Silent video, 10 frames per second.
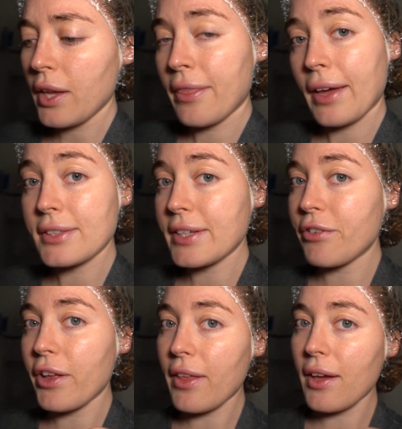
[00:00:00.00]
that's
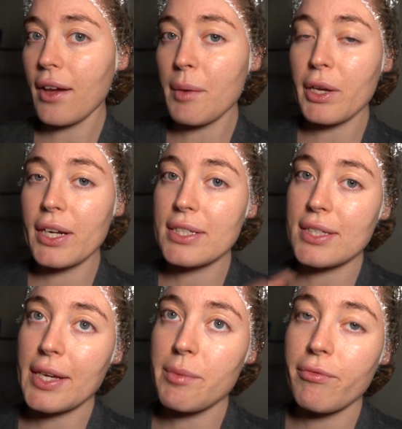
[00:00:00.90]
everything. I'm gonna
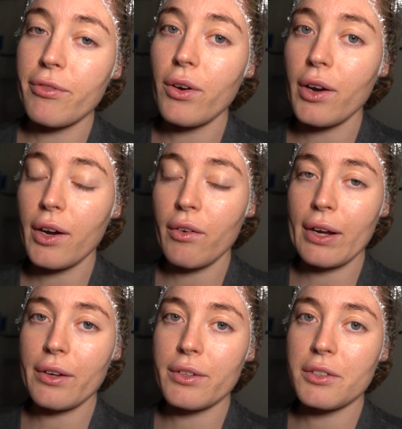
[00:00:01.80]
sleep for
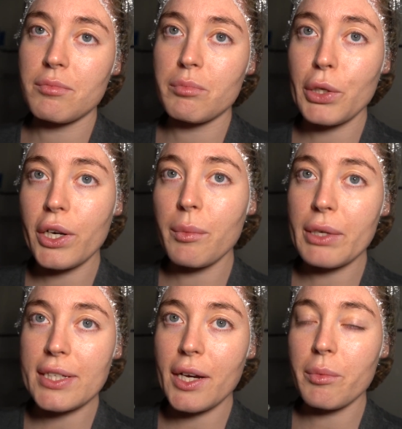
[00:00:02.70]
around, put it on
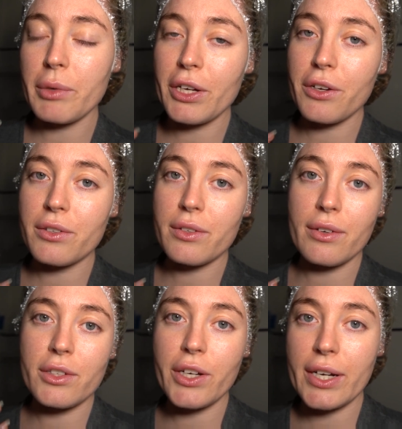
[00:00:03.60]
my scalp,
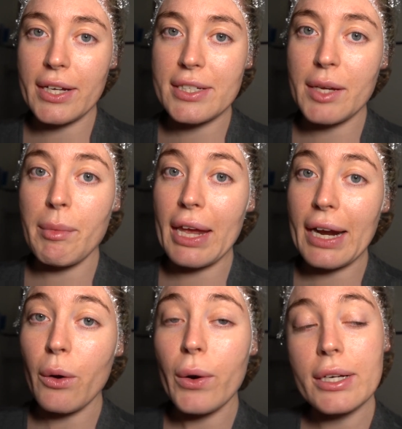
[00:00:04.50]
during nighttime, 8
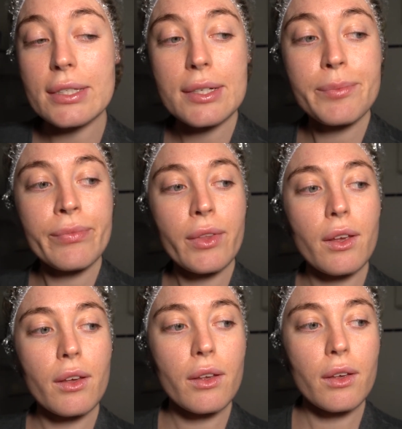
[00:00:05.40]
hours.
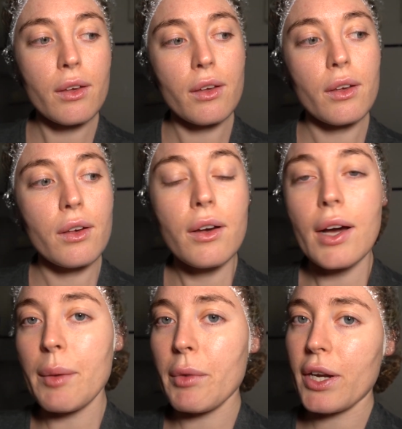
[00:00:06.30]

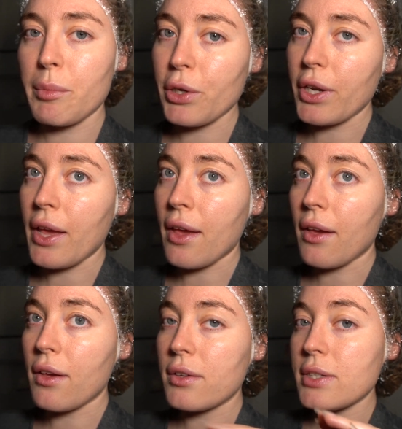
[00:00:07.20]
I'm gonna put
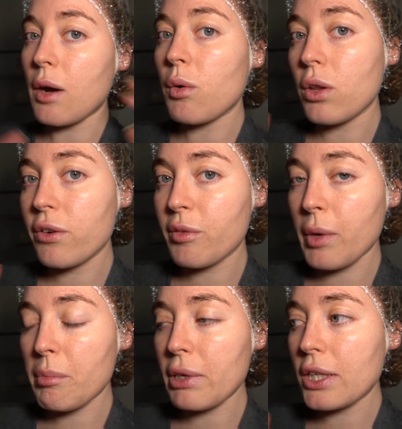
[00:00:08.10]
a towel over
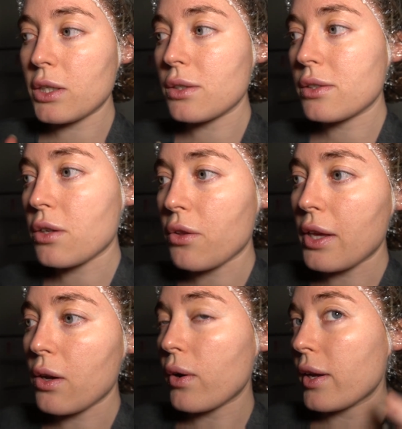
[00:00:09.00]
my pillow so the
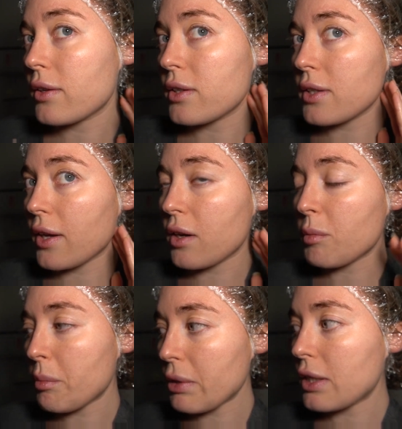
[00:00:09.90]
oil doesn't get on
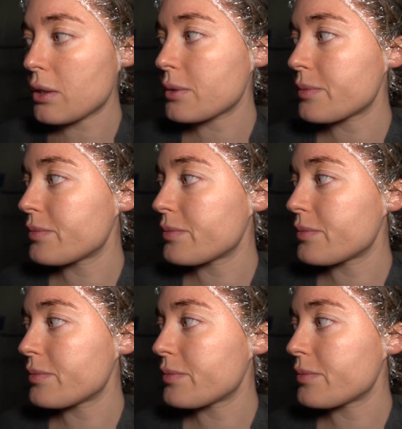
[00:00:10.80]
my pillow.